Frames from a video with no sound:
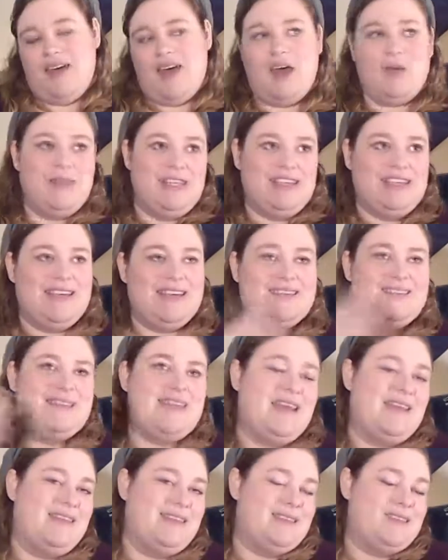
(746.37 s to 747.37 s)
I mean, yes,
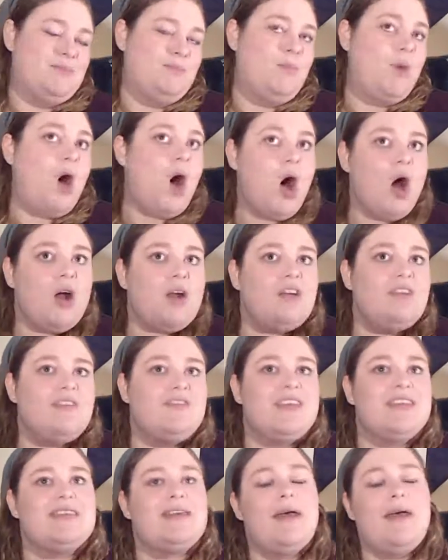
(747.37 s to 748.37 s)
that is part of
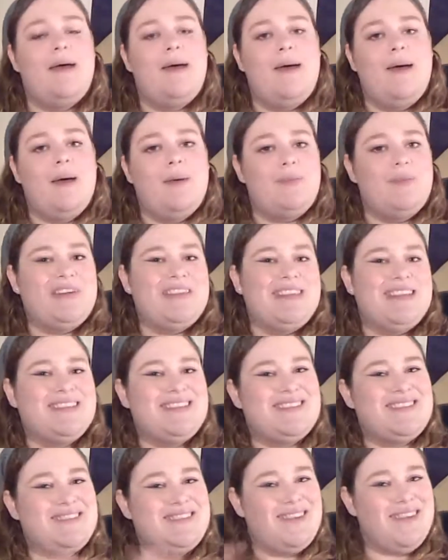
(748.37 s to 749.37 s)
it, but
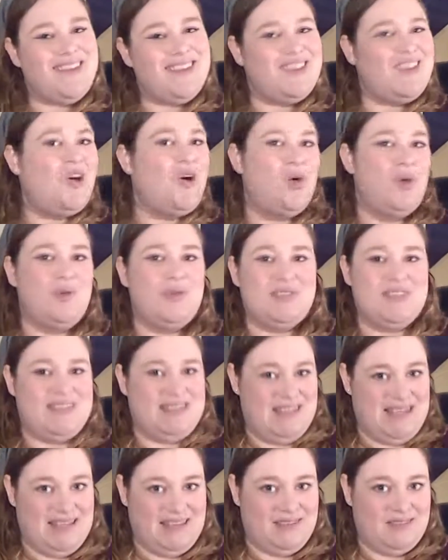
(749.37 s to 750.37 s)
that's not the whole
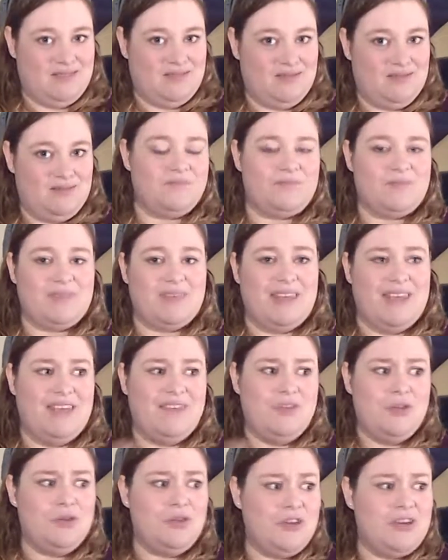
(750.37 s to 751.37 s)
scene.
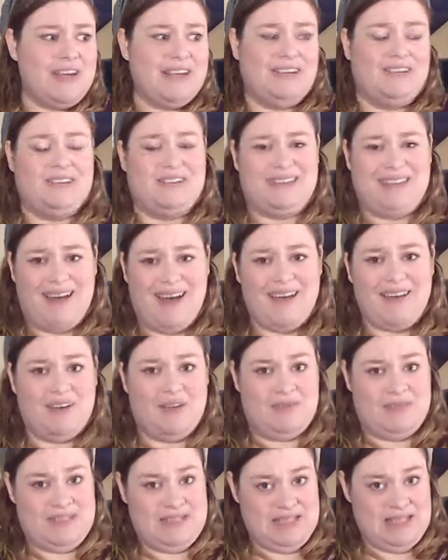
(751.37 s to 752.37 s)
If you look at a lot
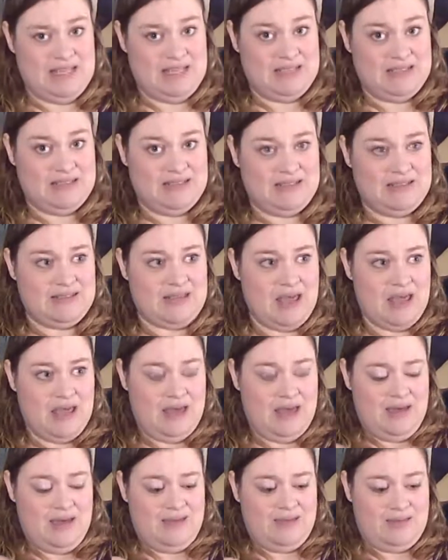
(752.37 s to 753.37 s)
of scenes
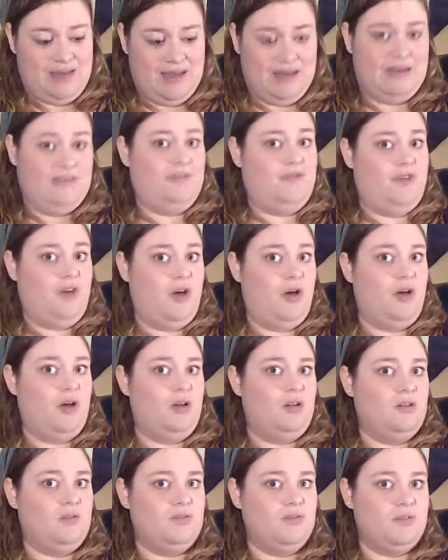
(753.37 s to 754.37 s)
that
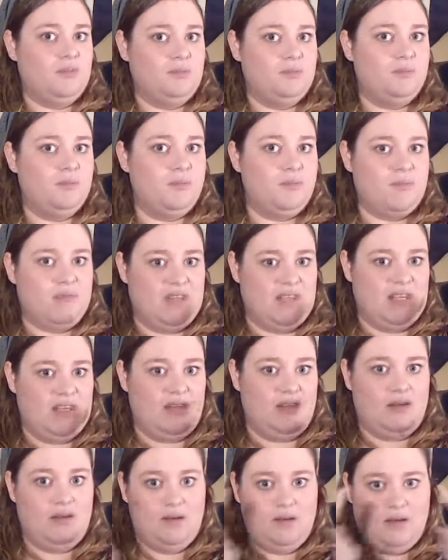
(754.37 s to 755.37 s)
involve
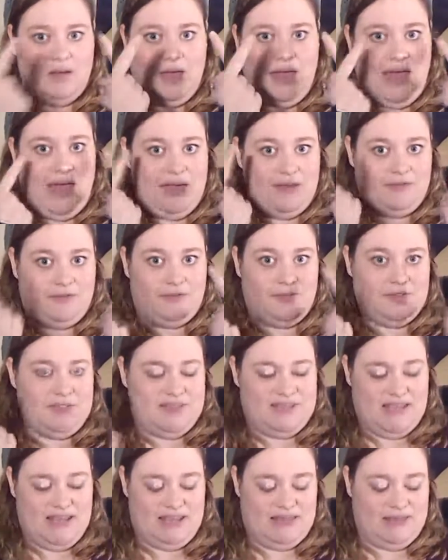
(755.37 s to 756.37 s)
the at first
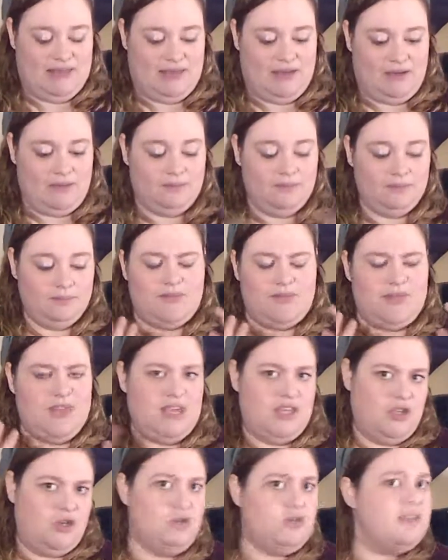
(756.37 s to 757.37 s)
sight thing, they
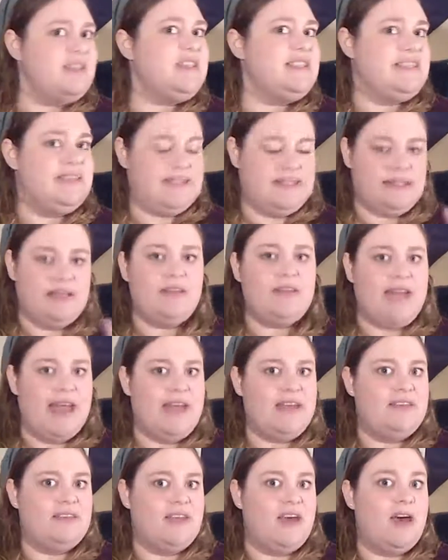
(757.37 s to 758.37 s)
usually still
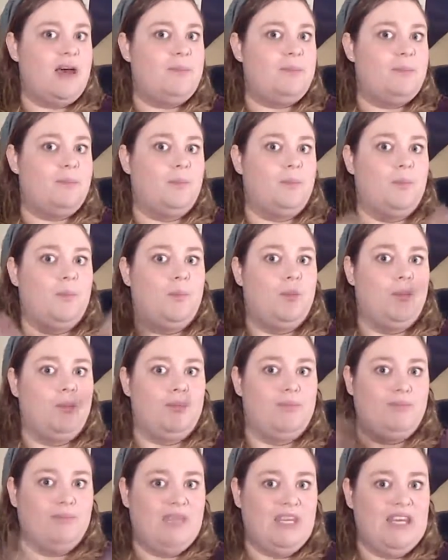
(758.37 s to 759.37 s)
end up
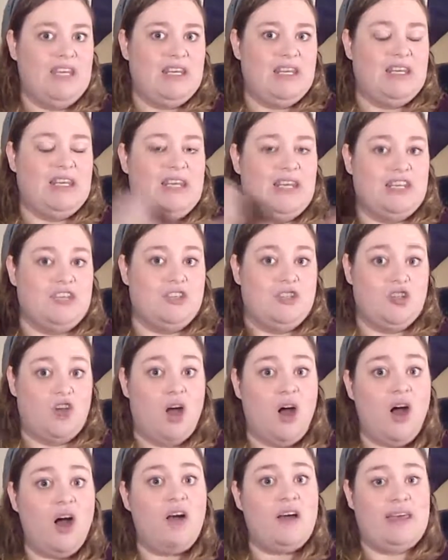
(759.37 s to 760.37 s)
meeting and
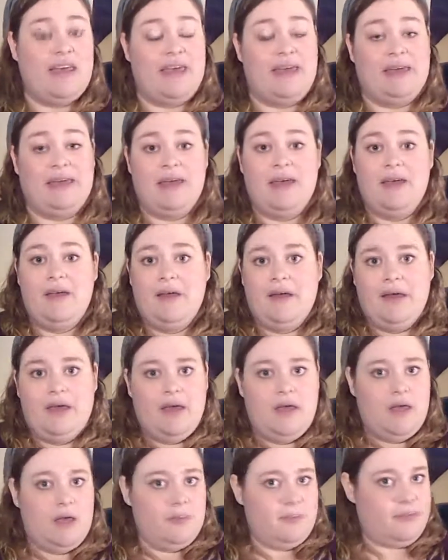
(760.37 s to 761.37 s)
talking
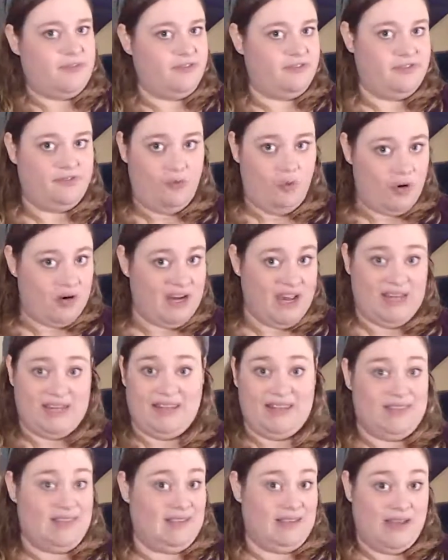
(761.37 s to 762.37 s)
before
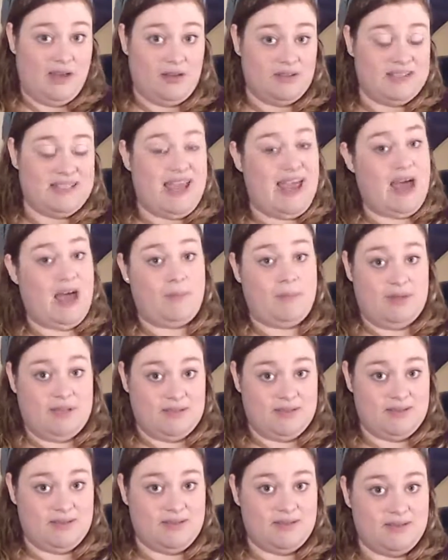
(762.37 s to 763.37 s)
anything else
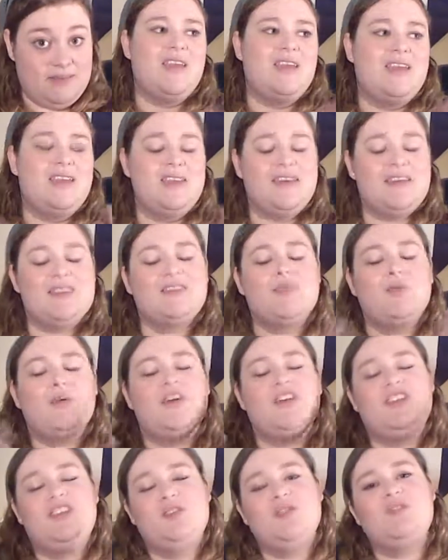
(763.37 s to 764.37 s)
happens. Yes, we're
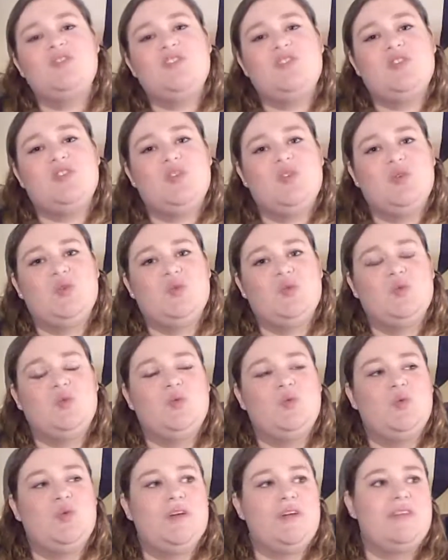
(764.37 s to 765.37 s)
used
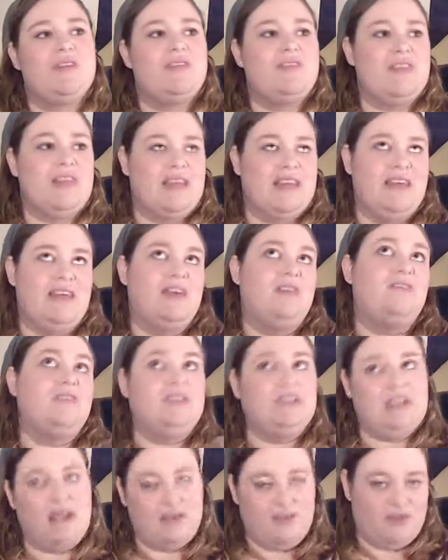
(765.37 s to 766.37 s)
to thinking of
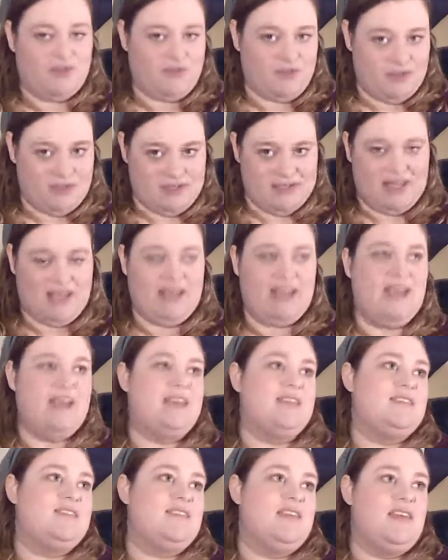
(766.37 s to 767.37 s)
Love at First Sight
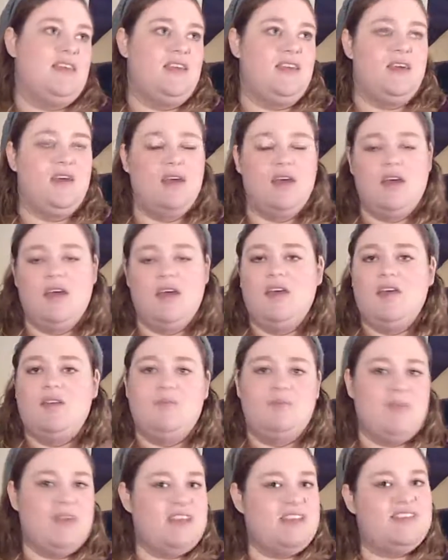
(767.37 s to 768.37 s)
as the
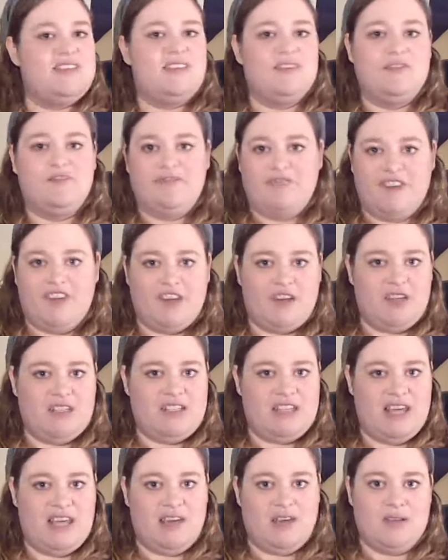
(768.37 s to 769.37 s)
myths and fairy
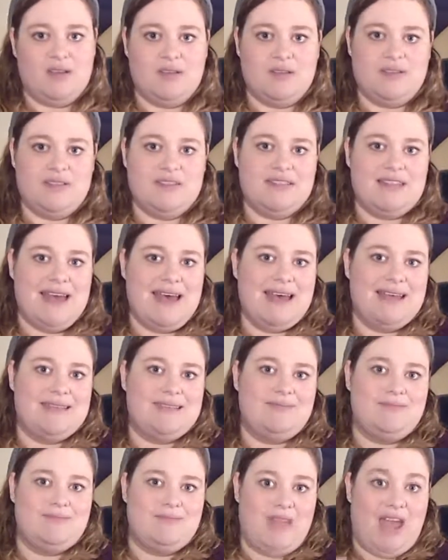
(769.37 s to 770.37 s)
tales that
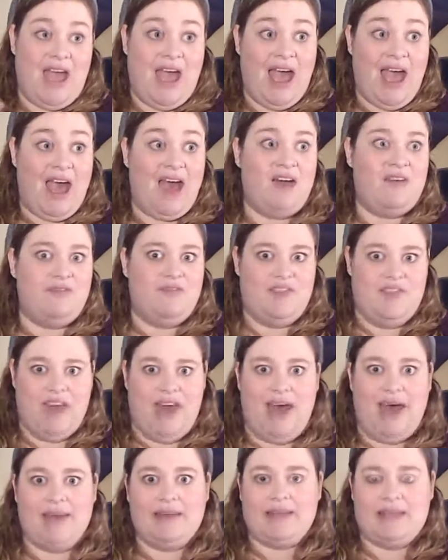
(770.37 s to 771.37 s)
have
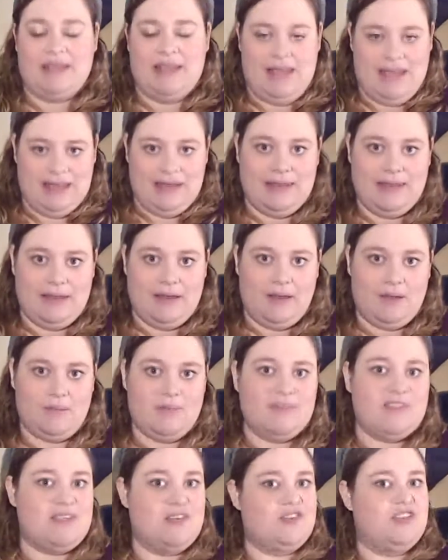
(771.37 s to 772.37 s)
that in
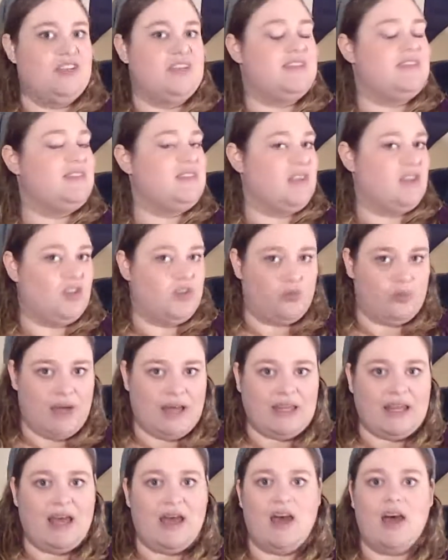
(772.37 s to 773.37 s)
them, such as
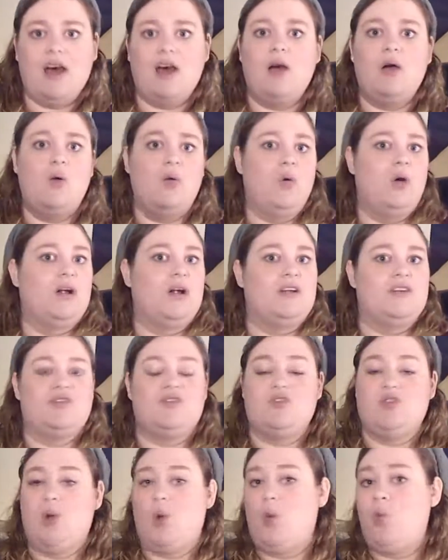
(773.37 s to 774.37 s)
Cinderella or
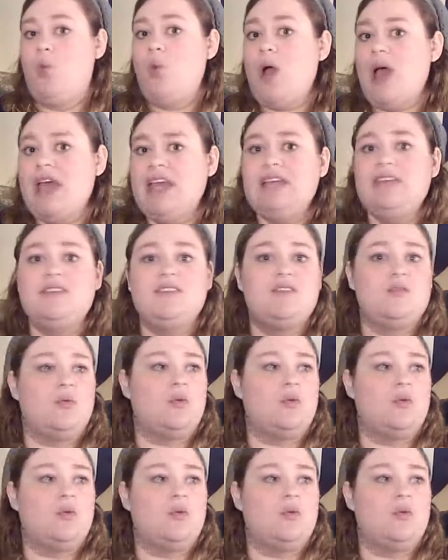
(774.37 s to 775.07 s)
Snow White.